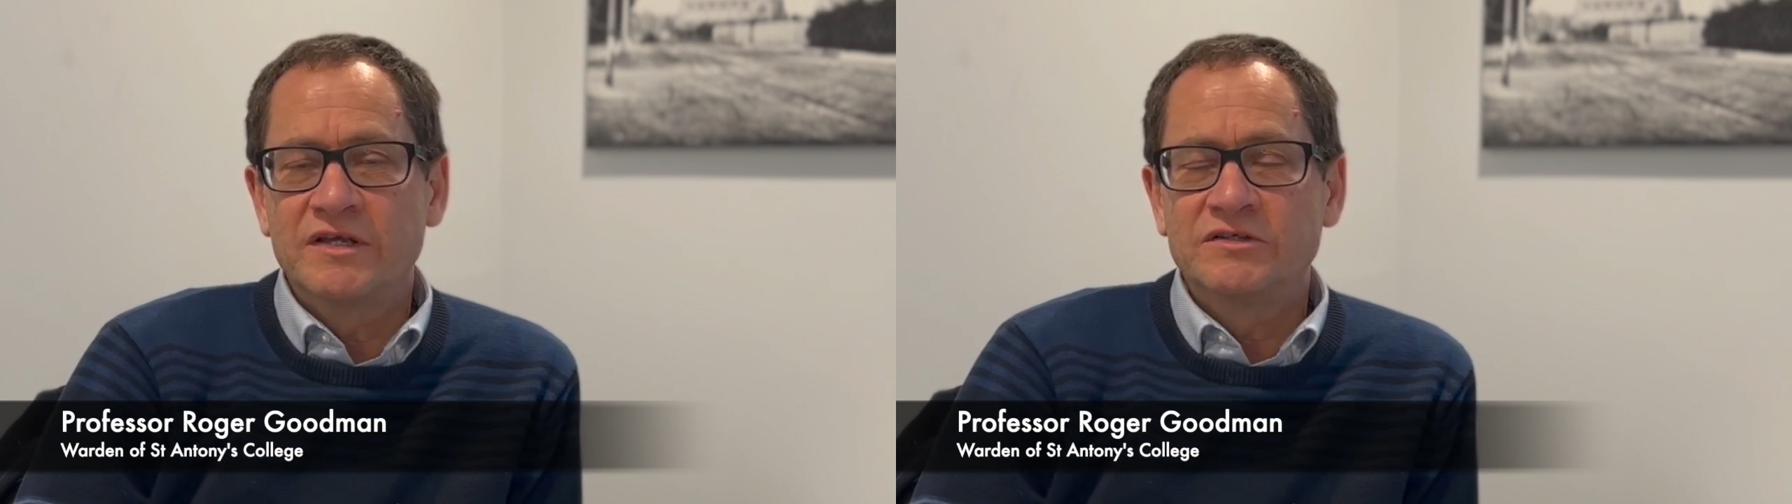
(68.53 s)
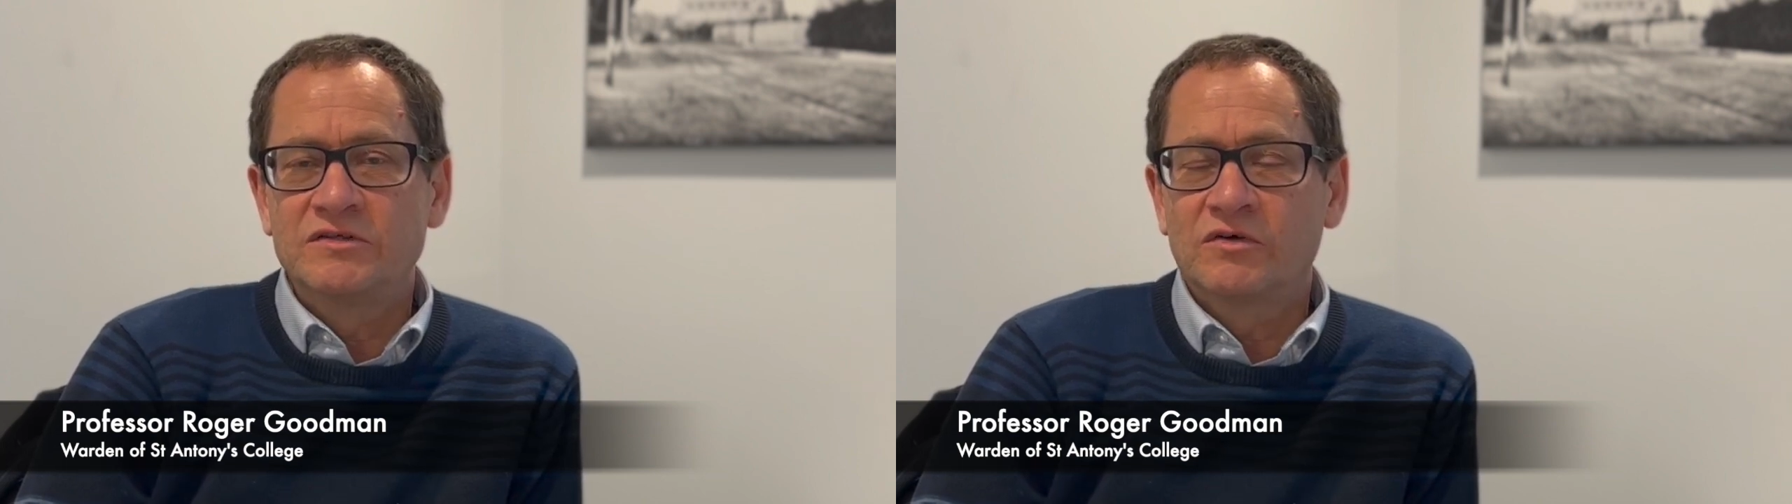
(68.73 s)

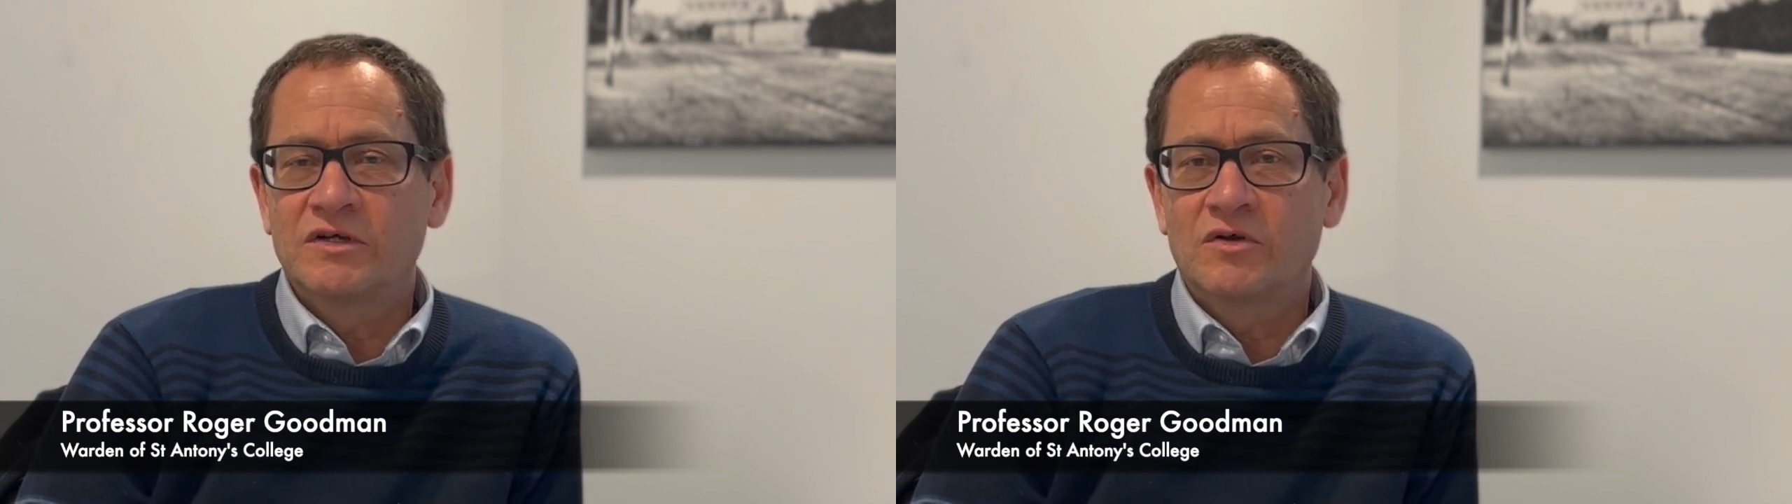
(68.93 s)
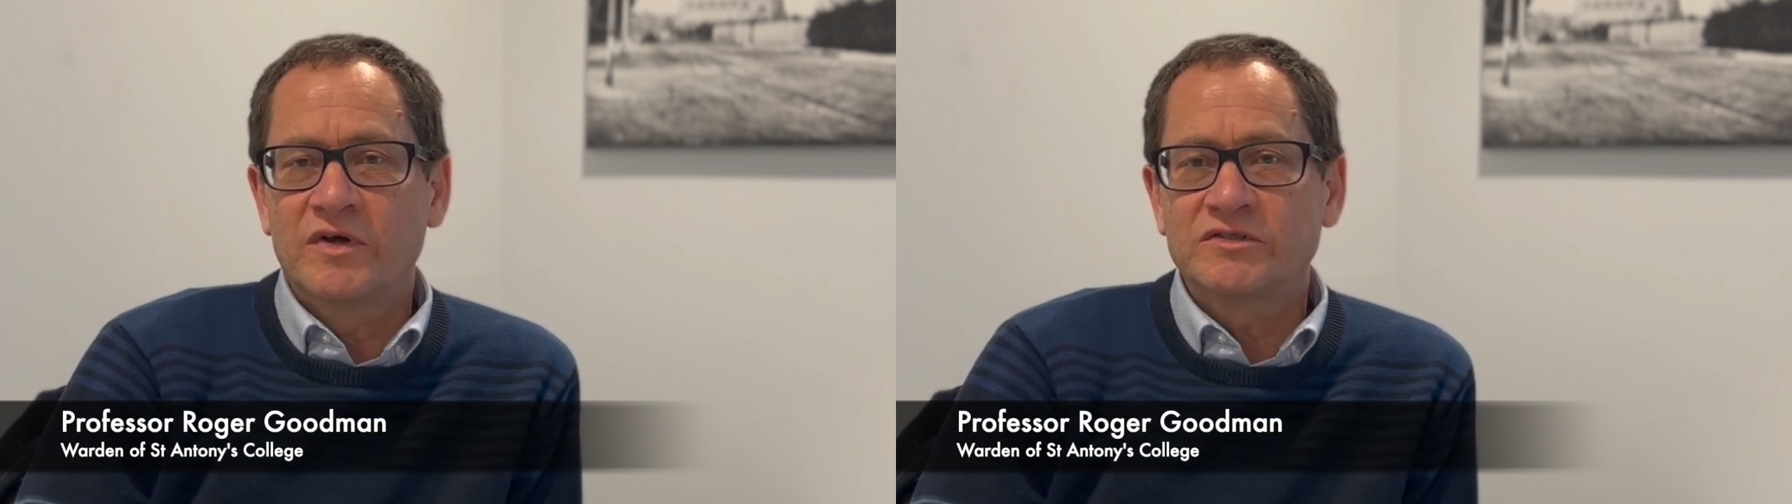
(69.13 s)
not a
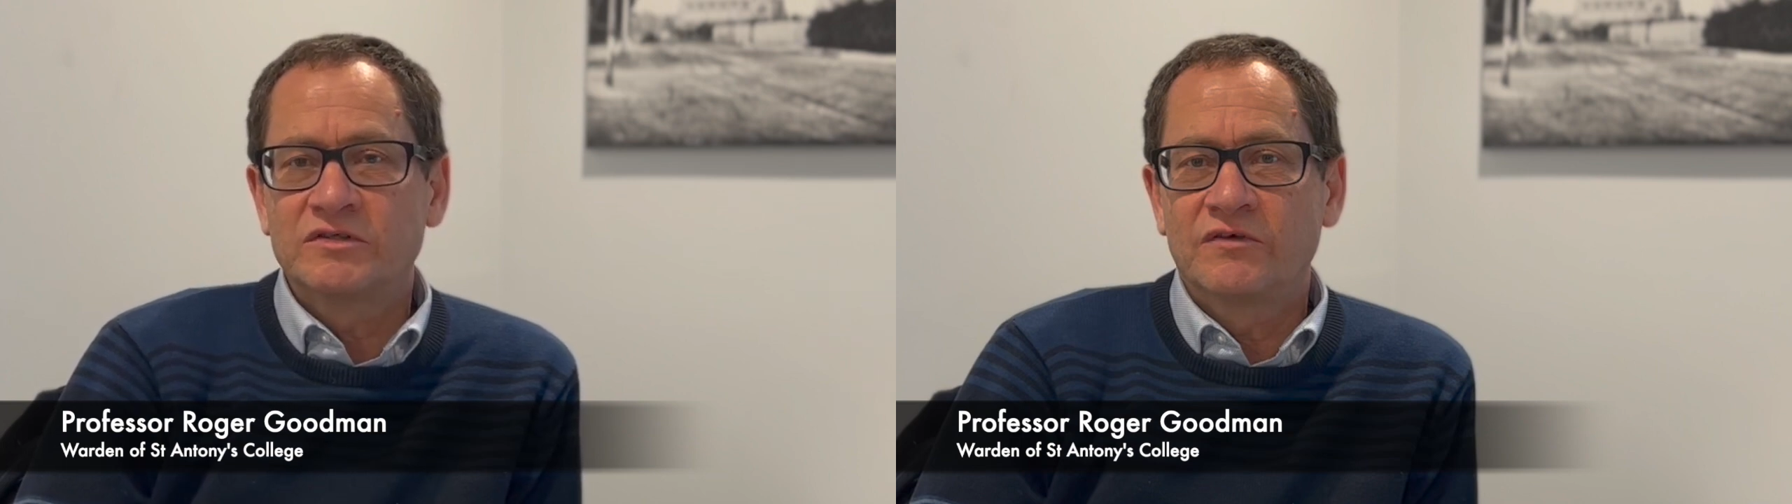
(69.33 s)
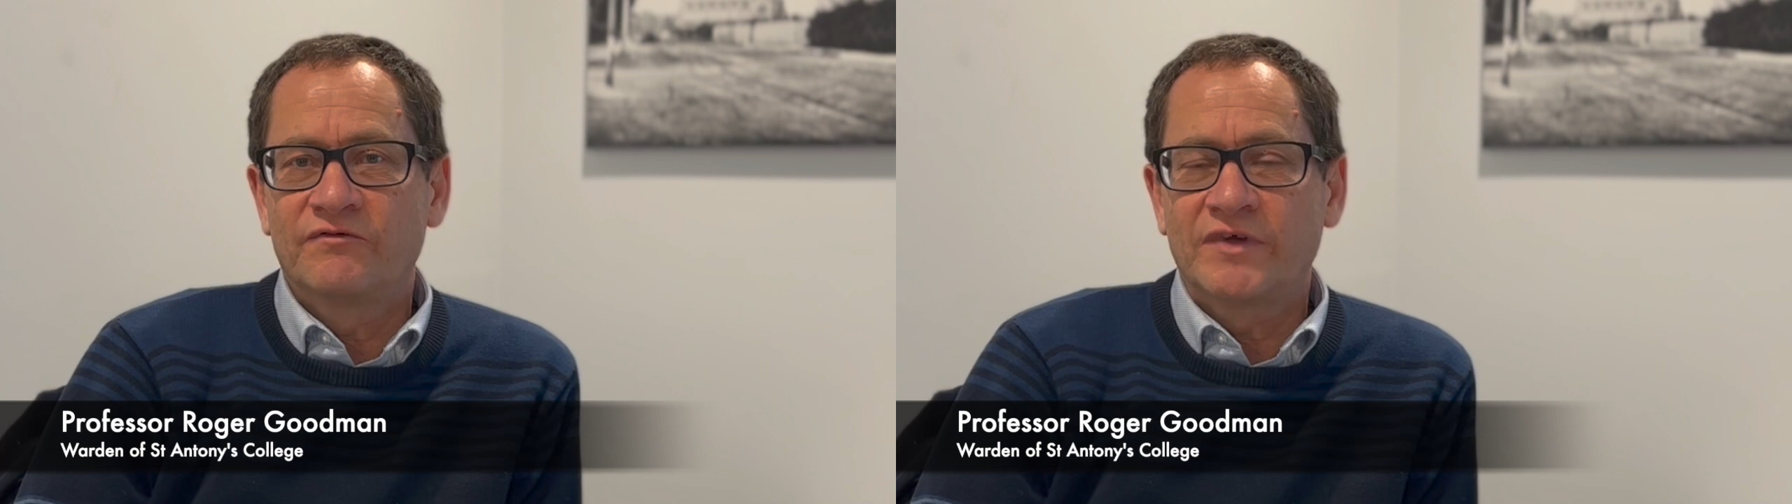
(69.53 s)
question of
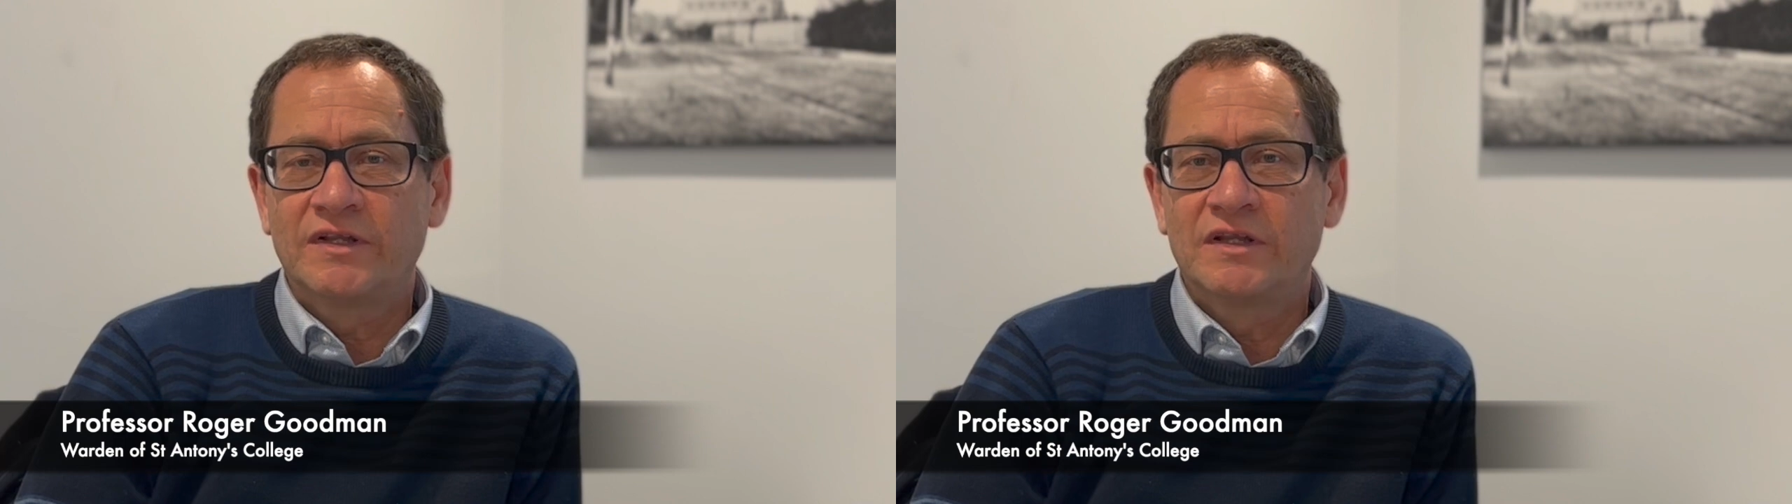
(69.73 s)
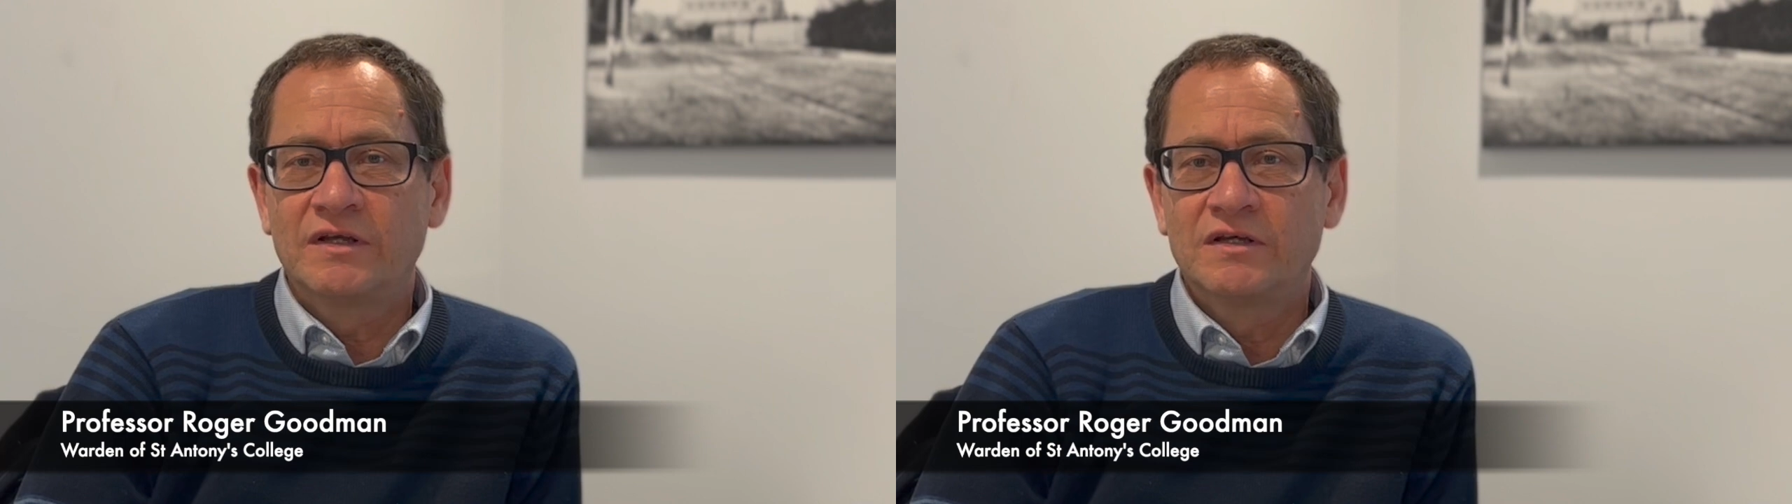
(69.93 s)

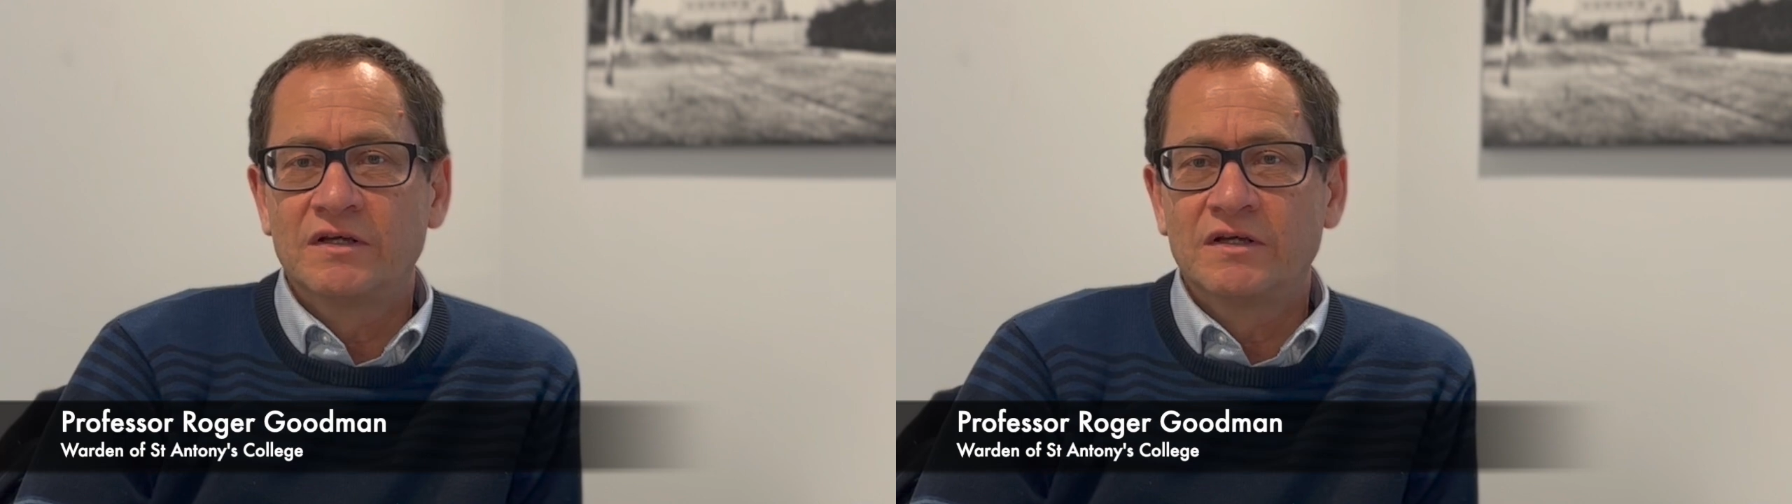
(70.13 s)
funding,